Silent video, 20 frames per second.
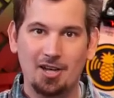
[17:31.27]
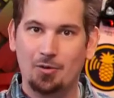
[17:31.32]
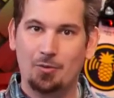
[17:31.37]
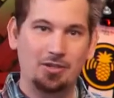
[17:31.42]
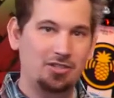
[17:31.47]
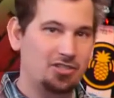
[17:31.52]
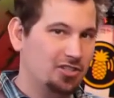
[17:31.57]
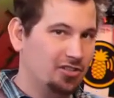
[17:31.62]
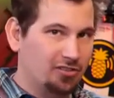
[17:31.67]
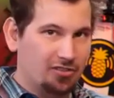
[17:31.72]

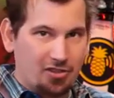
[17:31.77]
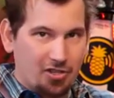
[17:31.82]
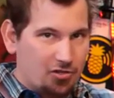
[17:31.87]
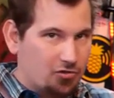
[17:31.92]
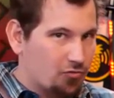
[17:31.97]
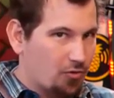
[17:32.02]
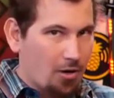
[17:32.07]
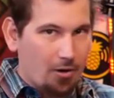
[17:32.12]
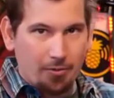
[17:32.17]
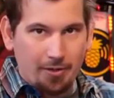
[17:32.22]
which is the
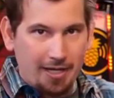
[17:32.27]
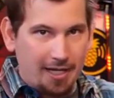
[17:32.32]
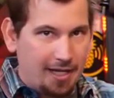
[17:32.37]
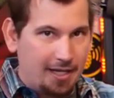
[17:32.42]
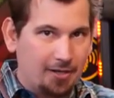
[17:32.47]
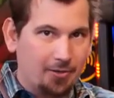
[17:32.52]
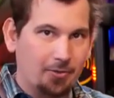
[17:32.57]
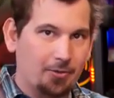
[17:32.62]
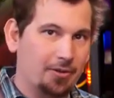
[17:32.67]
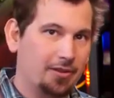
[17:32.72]

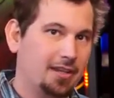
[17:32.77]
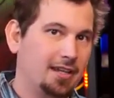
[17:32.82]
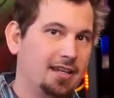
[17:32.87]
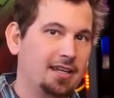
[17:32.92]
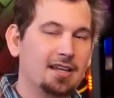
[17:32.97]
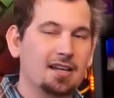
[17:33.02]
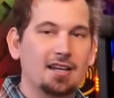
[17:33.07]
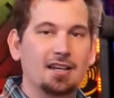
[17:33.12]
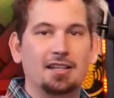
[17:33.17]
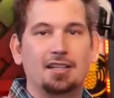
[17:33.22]
droning or the,